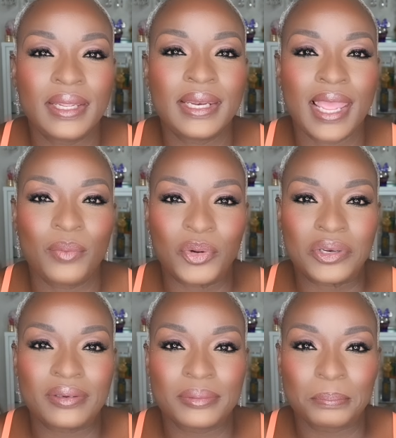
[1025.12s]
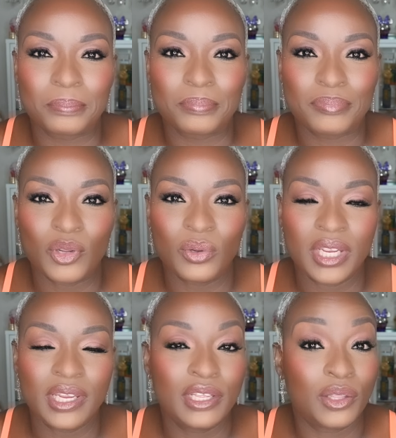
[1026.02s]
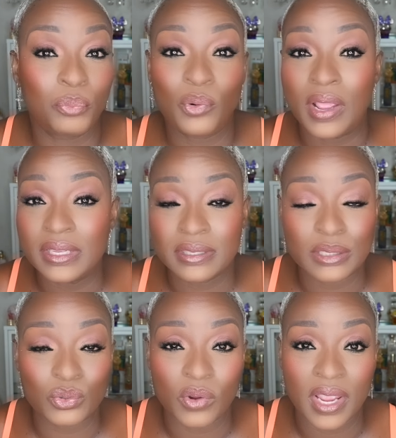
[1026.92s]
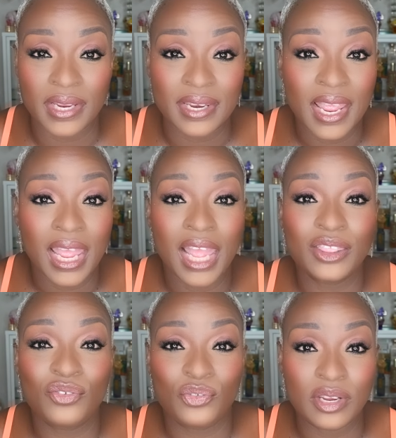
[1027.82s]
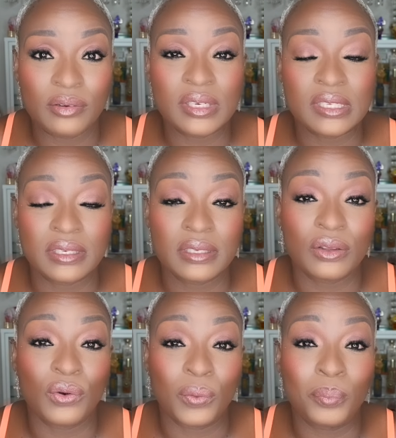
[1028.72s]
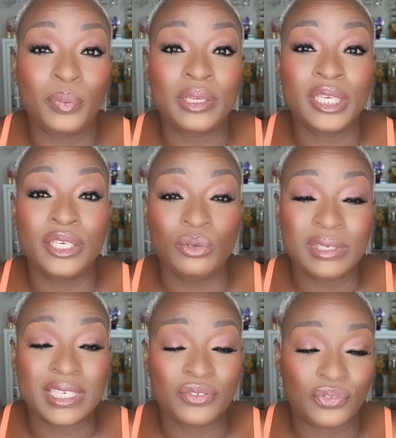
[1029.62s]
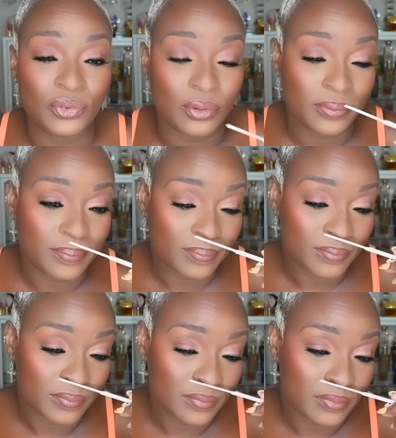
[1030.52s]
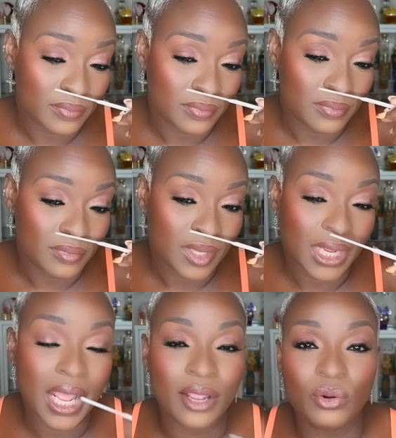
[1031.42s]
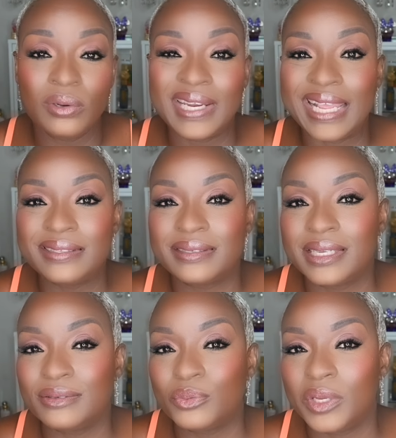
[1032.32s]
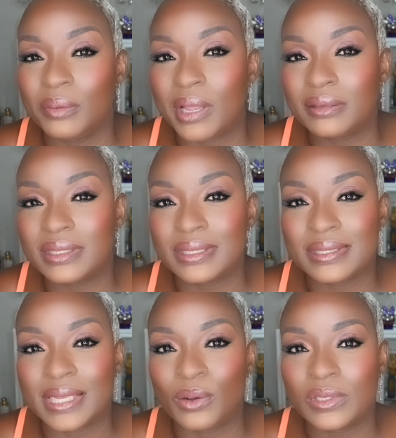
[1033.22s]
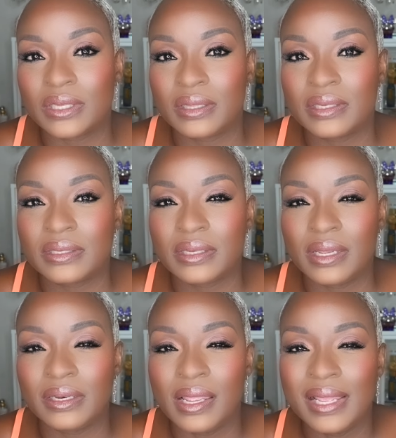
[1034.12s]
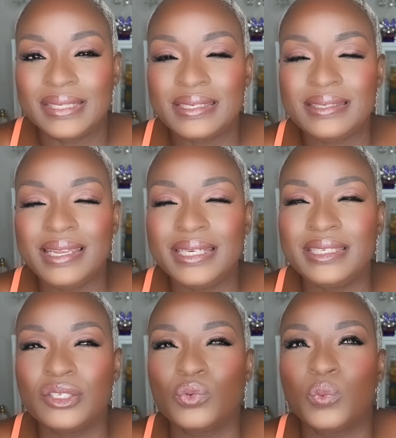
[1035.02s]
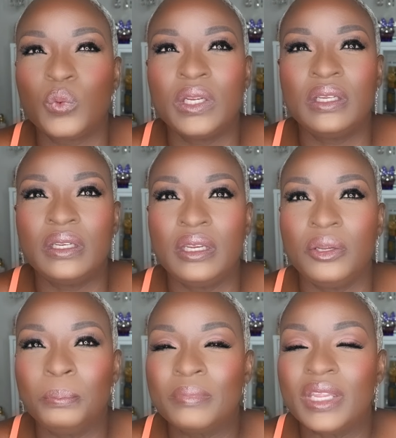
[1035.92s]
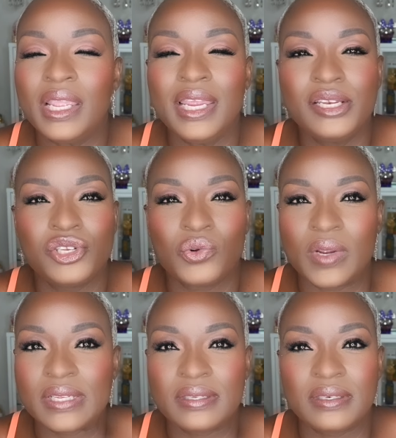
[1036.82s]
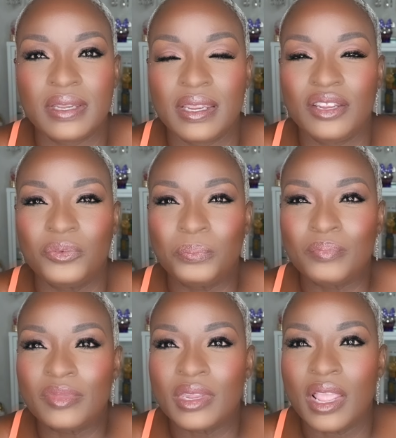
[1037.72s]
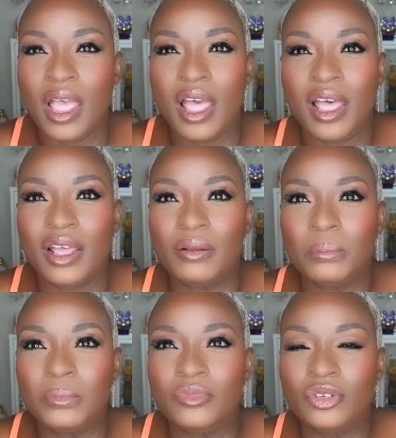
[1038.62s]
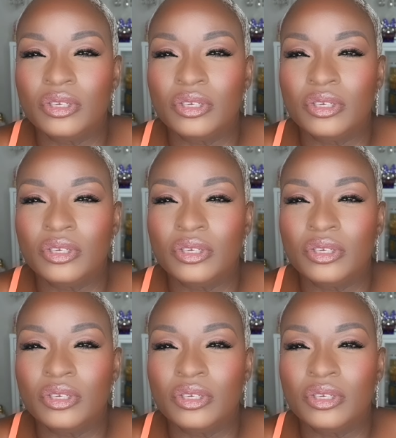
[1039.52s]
enamored. Okay, the price is right, and the fragrances are beautiful. Cairo Nights gives me about six hours on the skin. Just like this really interesting um,